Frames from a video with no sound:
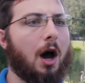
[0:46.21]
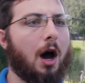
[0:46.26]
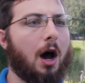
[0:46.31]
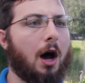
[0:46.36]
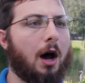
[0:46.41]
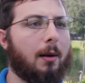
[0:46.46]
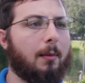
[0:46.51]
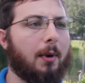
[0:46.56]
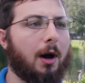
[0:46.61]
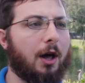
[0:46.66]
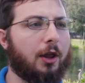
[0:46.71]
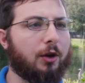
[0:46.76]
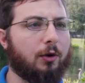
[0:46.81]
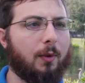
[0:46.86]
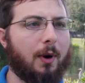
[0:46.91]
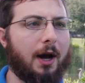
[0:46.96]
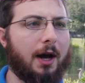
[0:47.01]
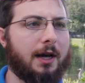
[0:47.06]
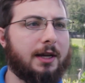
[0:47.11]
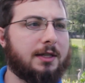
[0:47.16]

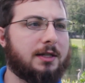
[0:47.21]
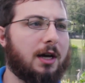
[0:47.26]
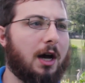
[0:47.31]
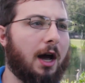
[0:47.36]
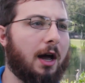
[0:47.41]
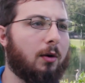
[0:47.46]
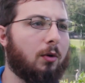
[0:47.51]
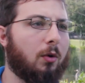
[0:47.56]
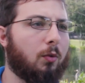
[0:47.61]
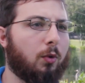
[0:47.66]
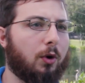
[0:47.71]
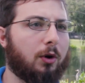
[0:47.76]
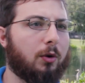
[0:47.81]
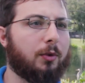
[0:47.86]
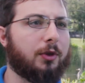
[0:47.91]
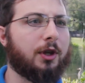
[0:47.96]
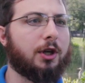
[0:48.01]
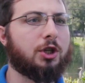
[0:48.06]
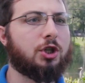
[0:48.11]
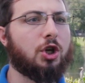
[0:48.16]
Otherwise, I work
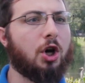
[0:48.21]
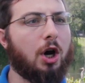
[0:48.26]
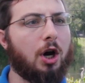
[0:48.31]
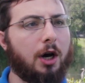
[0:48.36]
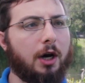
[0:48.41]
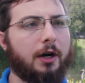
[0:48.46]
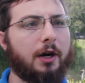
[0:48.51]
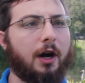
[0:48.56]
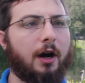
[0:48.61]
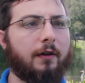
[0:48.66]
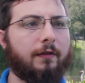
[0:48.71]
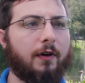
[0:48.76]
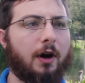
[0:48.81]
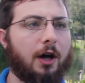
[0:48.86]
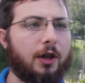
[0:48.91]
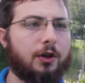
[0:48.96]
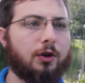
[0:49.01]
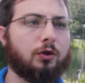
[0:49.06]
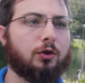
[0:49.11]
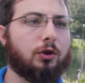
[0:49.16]
with a ton of
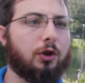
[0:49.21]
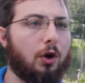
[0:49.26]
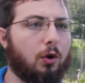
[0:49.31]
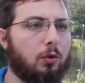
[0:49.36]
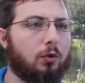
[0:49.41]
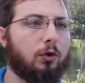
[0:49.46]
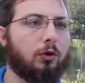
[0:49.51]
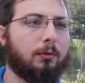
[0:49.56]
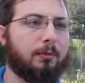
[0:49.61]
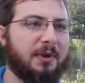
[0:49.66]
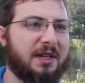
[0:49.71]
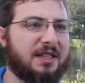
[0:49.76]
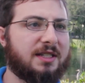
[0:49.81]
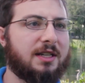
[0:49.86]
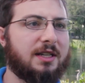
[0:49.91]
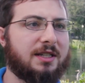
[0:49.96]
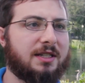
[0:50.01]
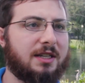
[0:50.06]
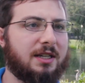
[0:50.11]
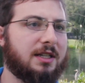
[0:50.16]
other local
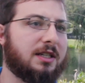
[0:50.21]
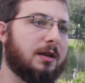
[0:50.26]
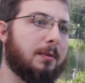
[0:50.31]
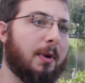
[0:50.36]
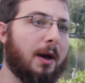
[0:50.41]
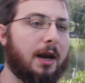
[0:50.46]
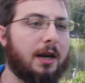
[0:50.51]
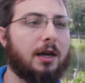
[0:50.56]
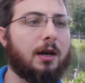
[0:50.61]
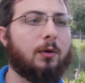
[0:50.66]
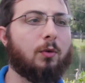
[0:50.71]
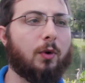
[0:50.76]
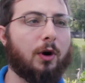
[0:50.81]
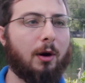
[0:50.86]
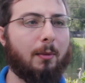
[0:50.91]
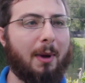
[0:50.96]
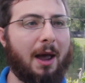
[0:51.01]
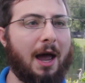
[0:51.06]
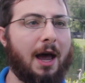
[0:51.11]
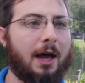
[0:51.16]
businesses, depending on
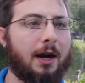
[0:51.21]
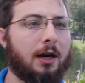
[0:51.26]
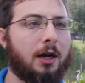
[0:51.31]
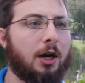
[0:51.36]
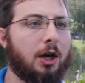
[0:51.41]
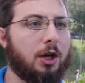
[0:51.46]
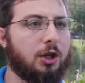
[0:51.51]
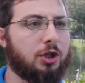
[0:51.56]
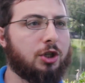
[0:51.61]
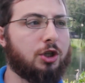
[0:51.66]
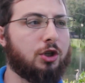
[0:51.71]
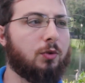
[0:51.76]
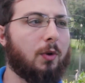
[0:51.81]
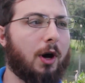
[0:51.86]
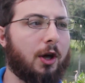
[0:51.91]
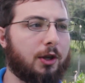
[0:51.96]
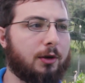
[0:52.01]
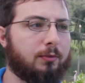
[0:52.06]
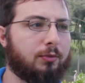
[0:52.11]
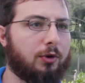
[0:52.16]
where I'm at, to do
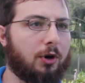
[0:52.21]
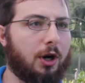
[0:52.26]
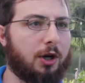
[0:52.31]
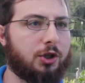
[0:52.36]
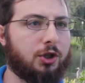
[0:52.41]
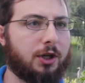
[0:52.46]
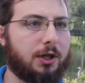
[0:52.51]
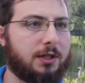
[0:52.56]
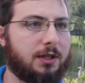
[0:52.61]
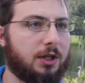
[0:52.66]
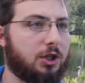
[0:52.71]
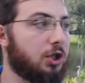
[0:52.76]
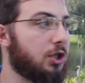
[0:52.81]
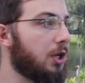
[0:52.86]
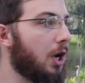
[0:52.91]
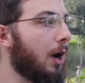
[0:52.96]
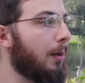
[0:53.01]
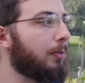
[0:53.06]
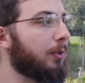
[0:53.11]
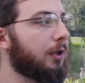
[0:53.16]
other projects, such
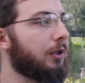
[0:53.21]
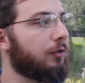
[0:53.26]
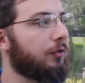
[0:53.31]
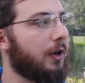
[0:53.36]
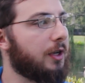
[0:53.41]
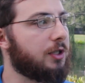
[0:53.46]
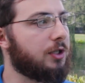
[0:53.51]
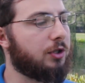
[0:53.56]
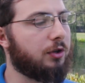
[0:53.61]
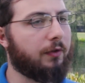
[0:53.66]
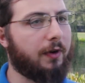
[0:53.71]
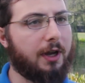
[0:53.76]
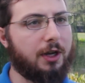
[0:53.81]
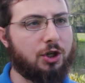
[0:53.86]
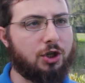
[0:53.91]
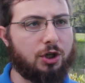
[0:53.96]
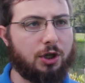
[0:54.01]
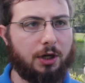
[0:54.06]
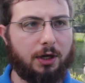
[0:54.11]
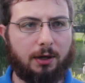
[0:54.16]
as upland
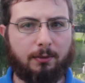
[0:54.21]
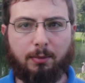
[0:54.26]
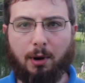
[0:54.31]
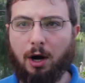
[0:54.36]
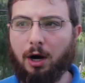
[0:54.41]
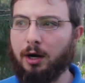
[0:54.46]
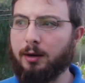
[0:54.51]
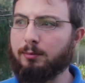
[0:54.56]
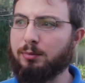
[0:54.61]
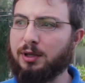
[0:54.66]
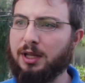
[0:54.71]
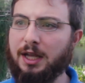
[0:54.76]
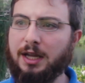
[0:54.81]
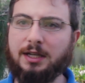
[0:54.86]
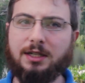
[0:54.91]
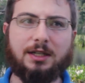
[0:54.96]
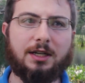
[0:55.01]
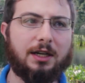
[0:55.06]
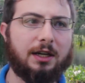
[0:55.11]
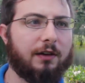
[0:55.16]
restoration, pond
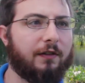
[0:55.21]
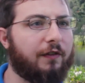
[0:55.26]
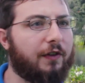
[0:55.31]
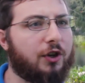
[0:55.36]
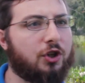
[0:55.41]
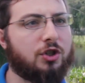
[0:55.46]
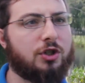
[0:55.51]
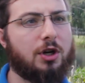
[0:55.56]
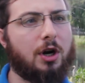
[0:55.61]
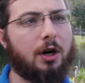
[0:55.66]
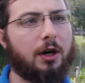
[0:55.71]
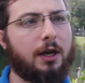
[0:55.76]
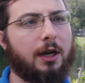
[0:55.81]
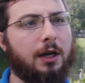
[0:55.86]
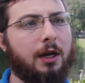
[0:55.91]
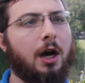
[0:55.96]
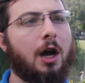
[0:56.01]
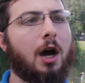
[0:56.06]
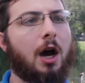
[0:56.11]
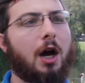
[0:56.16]
planting, fish
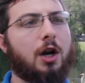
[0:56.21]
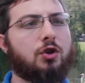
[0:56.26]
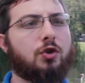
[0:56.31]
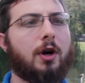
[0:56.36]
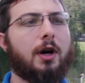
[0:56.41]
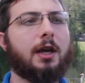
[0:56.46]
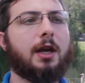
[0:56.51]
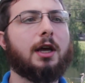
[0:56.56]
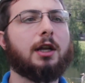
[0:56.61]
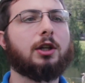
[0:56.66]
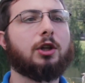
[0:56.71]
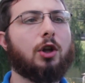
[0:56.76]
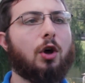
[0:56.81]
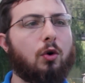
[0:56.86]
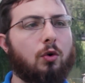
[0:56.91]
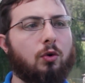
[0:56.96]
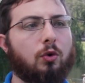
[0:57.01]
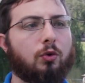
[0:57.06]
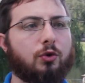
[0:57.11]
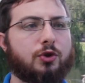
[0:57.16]
stocking. I try to get
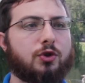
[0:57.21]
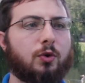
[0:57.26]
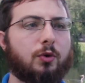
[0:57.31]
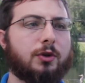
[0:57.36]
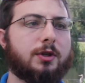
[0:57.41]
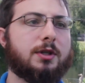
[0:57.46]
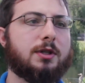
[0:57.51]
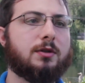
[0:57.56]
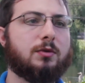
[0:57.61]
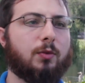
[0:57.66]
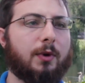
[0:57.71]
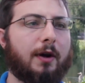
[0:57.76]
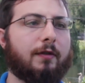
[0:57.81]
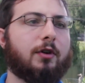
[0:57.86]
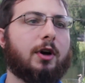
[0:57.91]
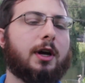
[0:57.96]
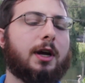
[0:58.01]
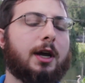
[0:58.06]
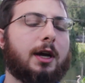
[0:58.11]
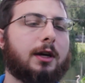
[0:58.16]
local sources
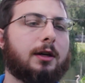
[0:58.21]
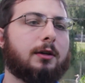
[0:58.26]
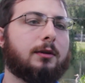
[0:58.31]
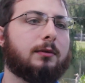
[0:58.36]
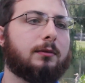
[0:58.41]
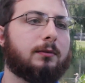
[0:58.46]
whenever I can.